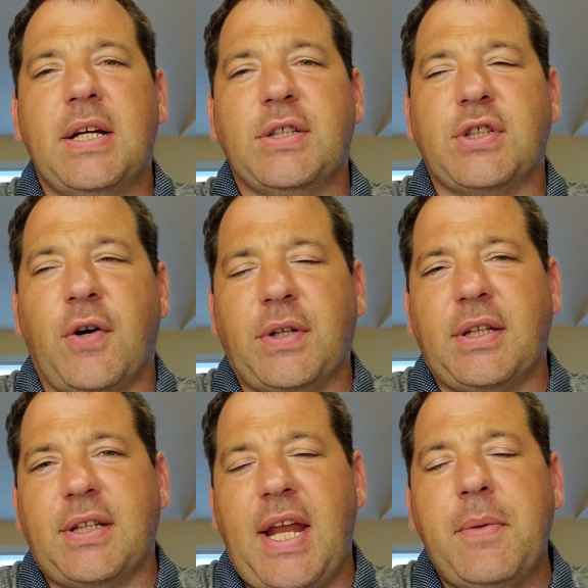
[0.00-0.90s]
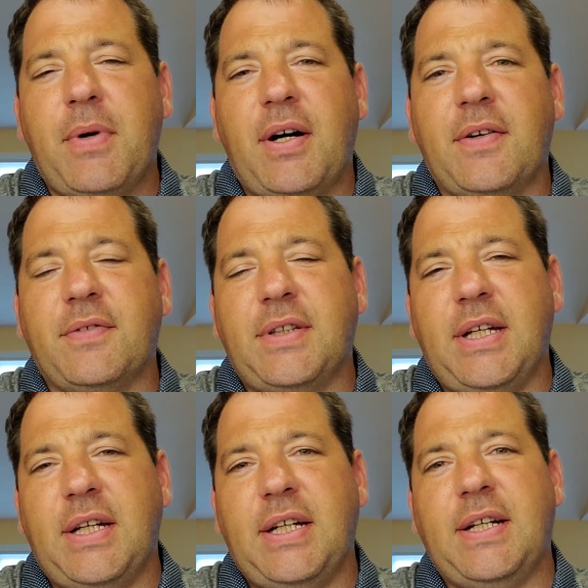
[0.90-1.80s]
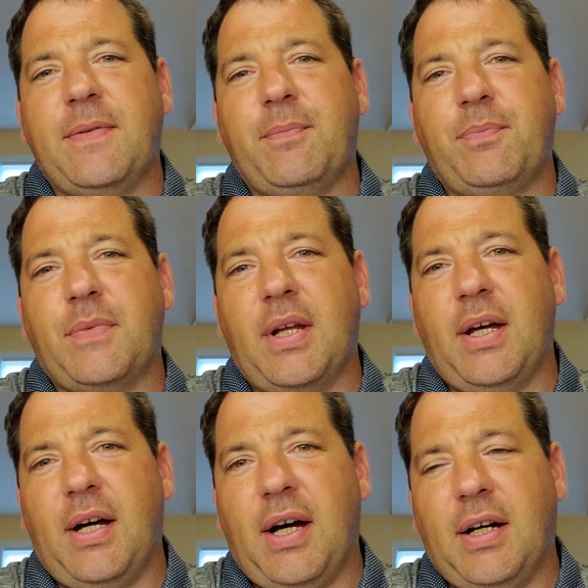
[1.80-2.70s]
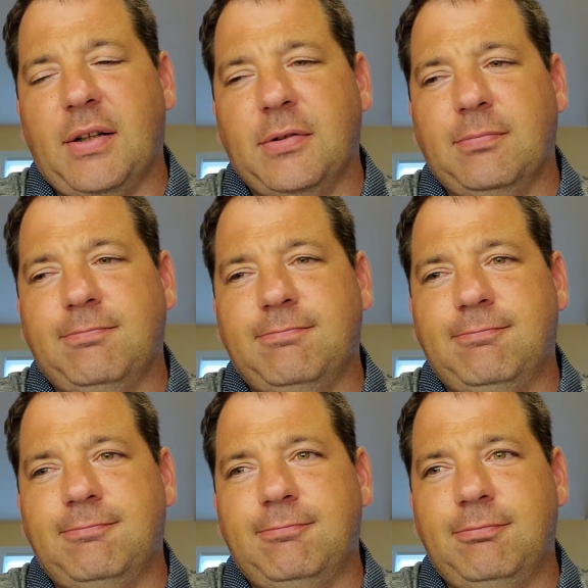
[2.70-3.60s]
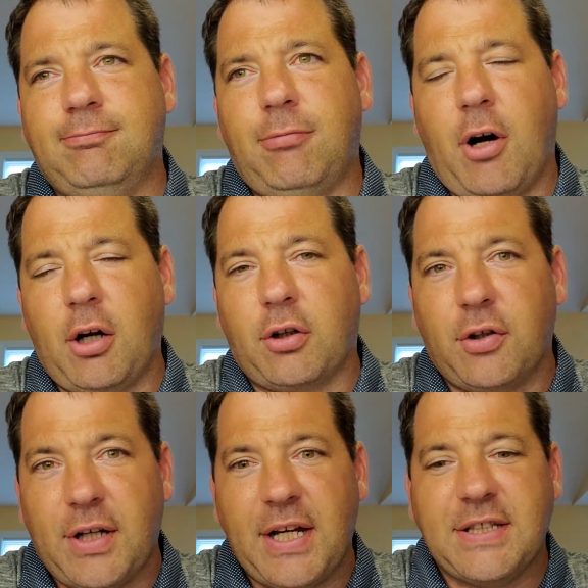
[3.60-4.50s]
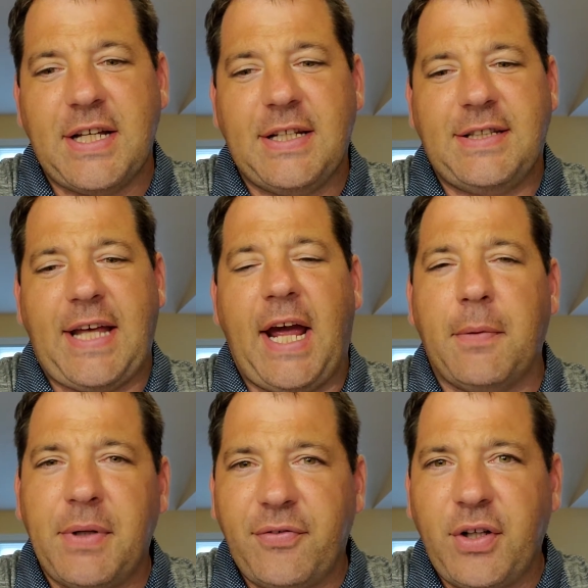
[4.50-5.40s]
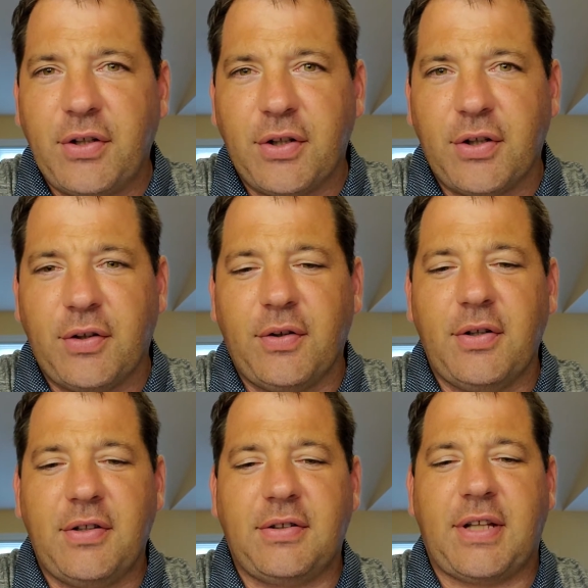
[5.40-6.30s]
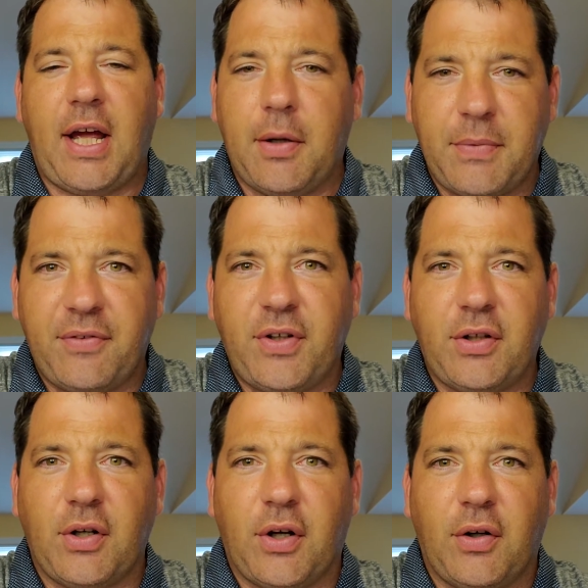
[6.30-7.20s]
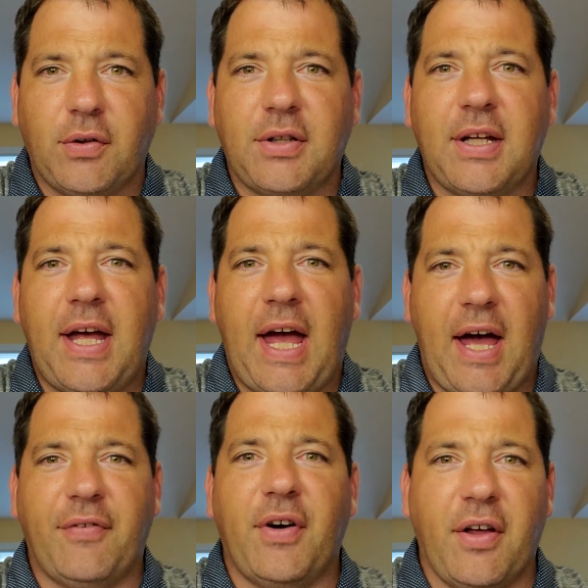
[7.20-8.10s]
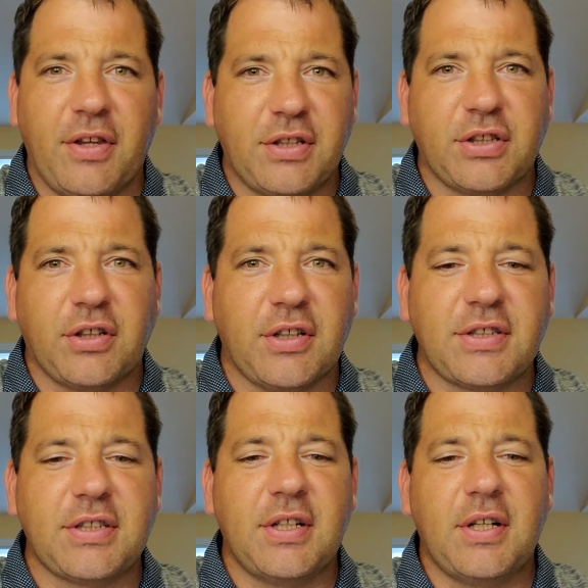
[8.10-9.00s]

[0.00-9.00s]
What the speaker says: So the name of the article is Damned If You Do, Damned If You Don't Have Health Insurance.